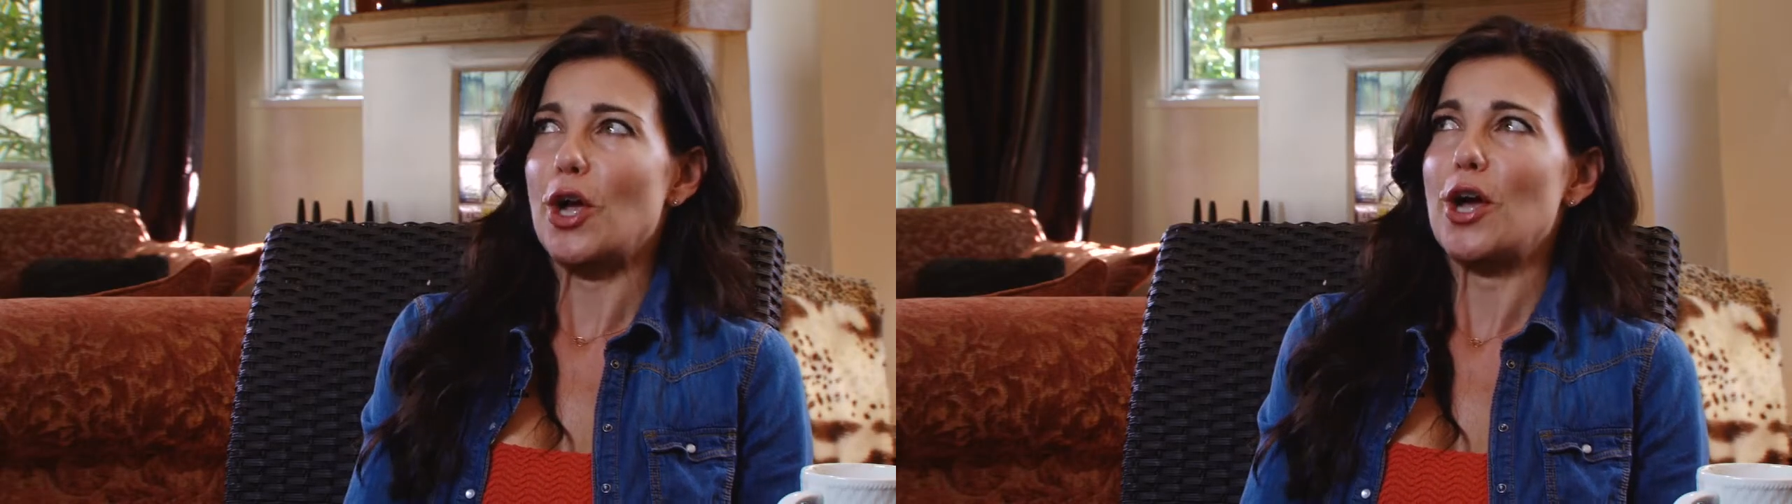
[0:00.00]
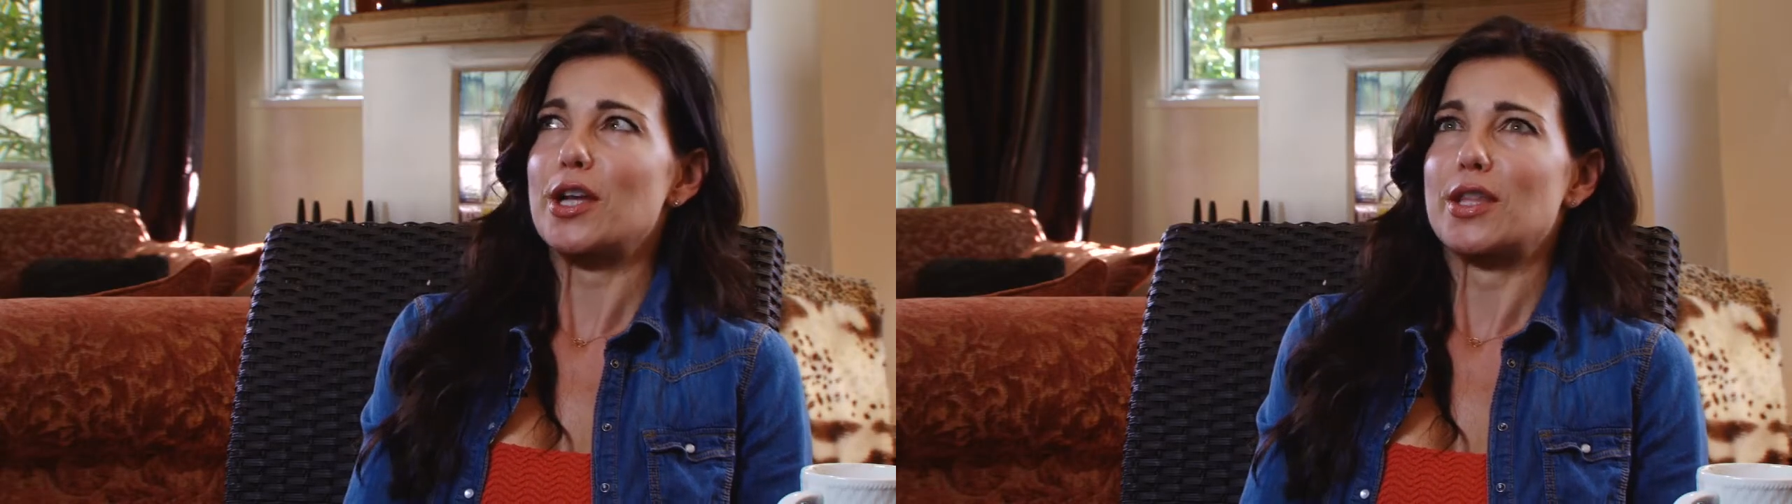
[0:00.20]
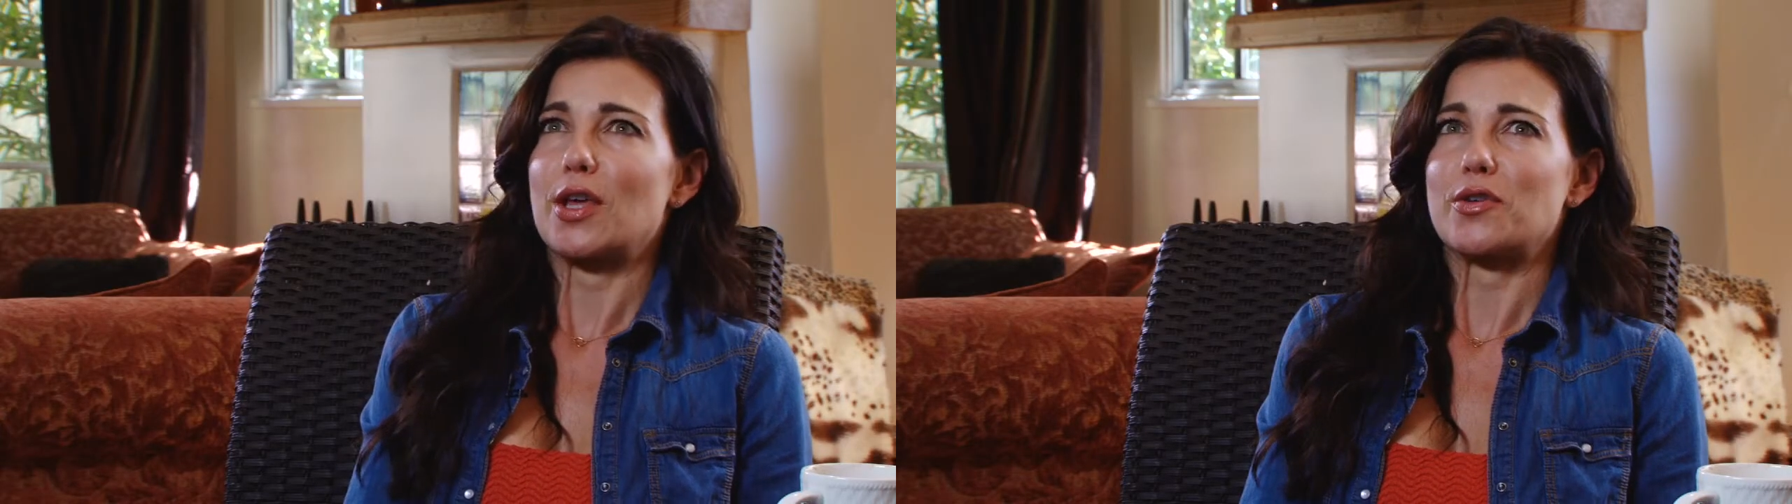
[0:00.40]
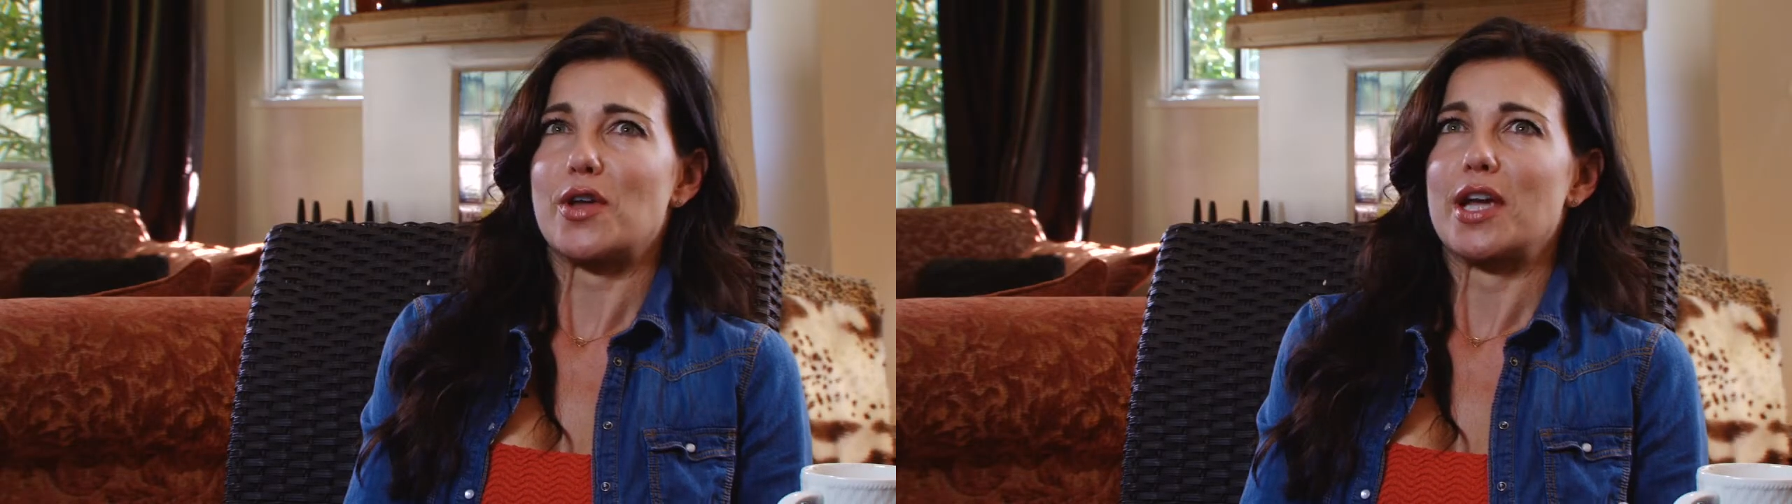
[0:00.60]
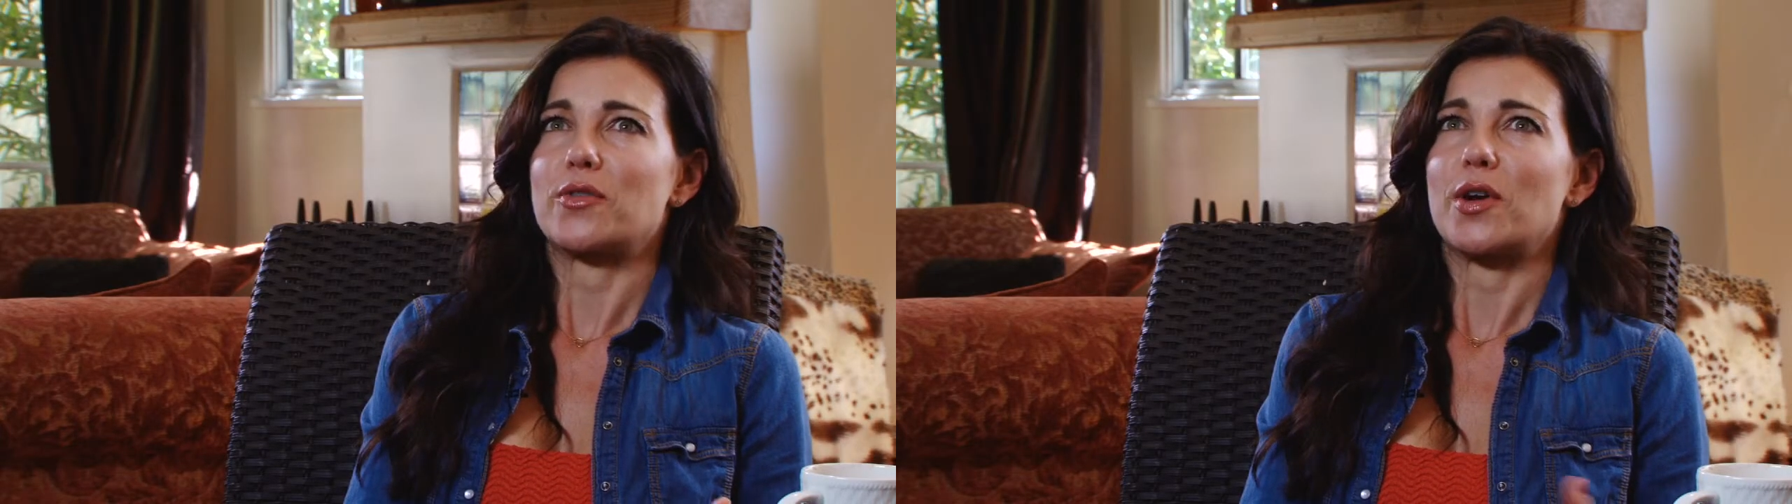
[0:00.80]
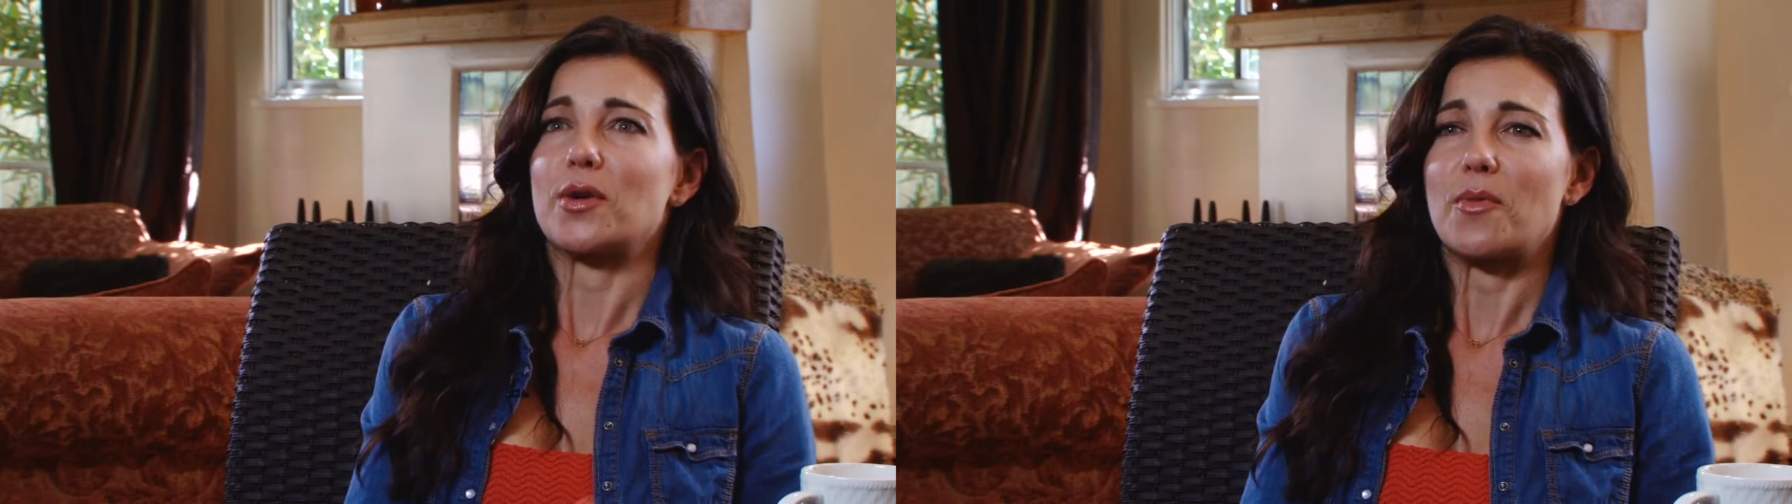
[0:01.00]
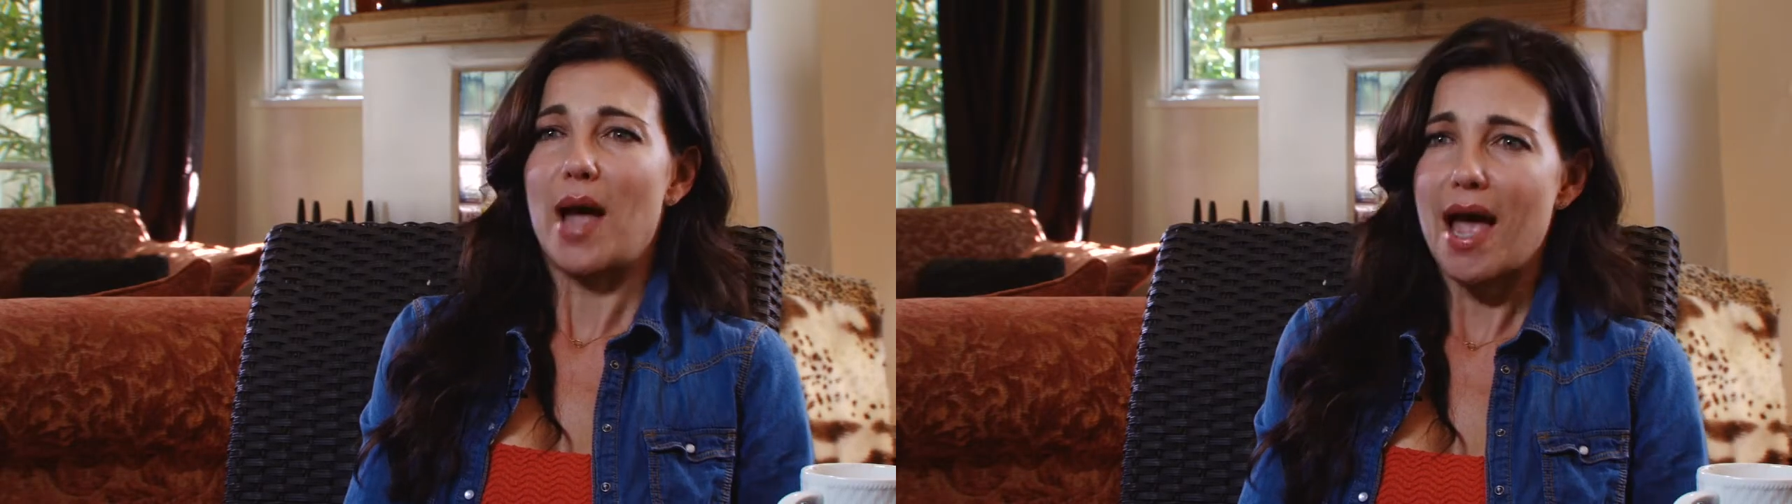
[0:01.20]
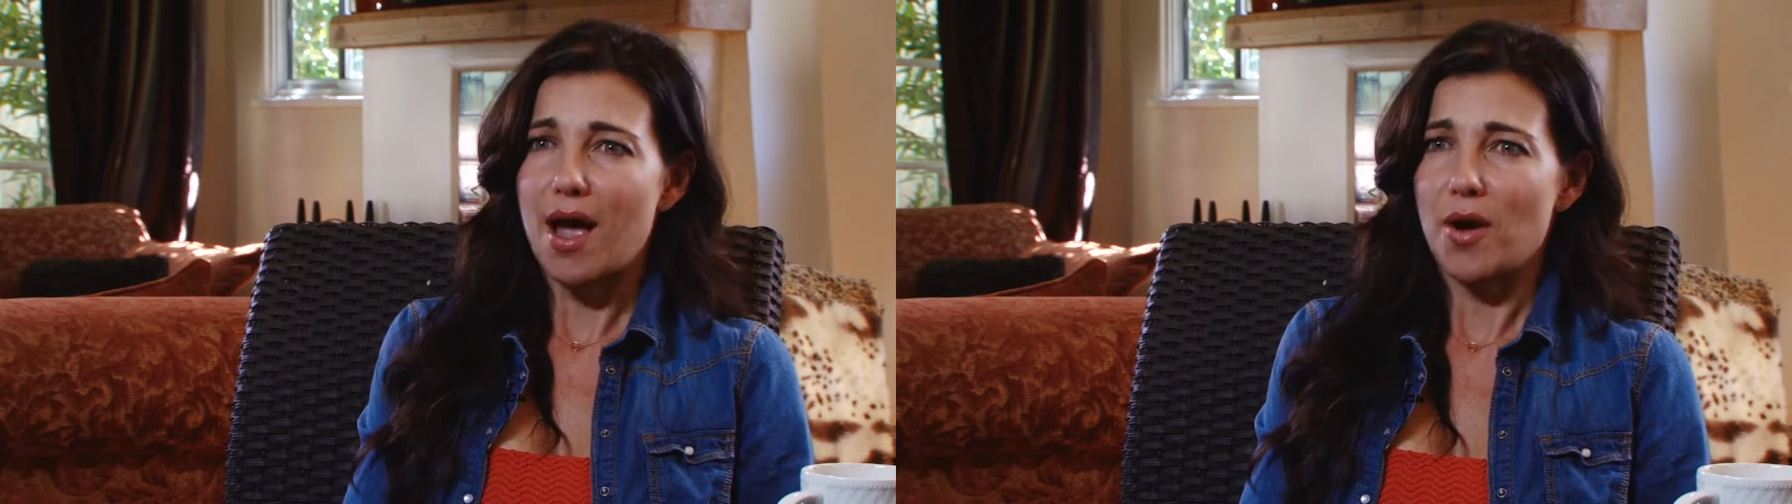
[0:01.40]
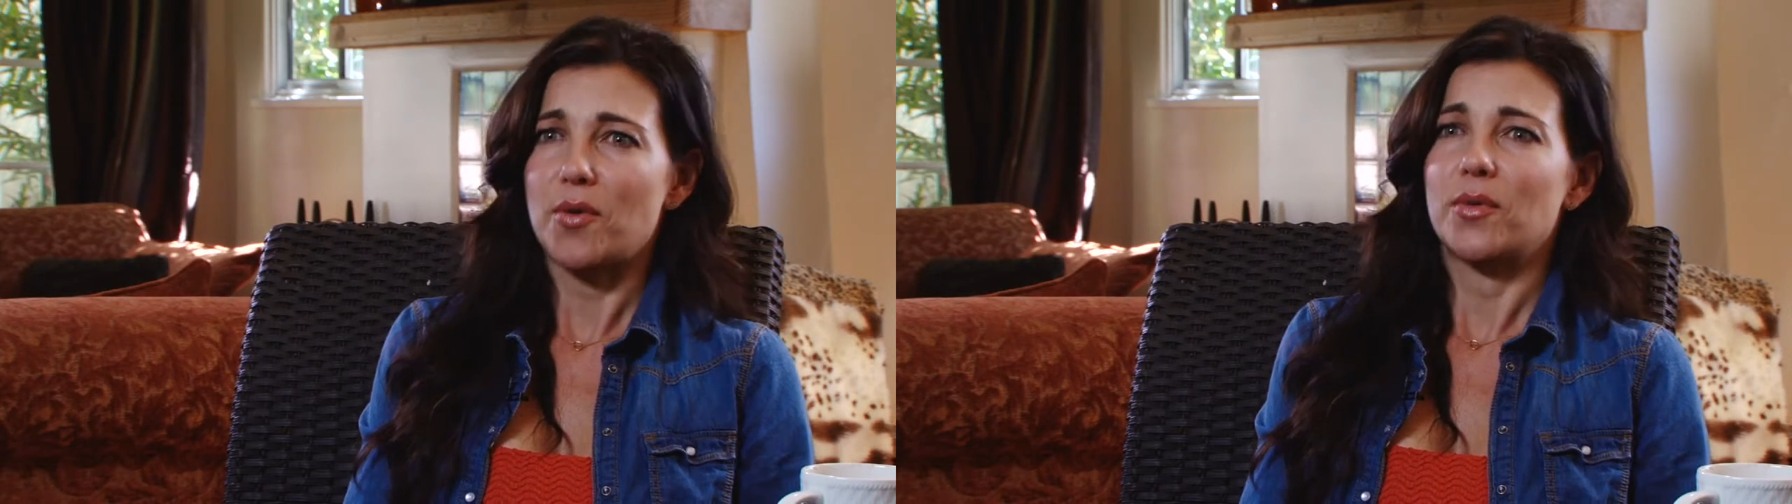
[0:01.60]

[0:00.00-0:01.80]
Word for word: John on the other line going, wow.